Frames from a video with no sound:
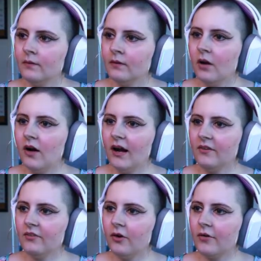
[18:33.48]
Alright,
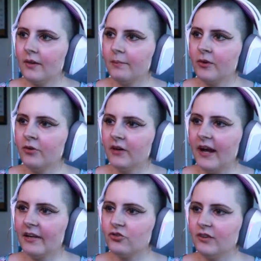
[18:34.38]
so the computer
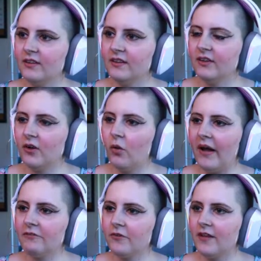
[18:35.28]
actually did go
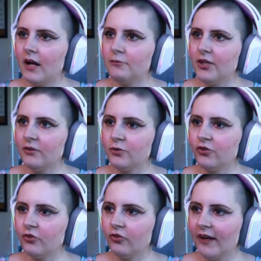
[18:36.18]
after the object, which is
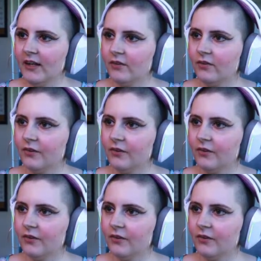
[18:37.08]
great.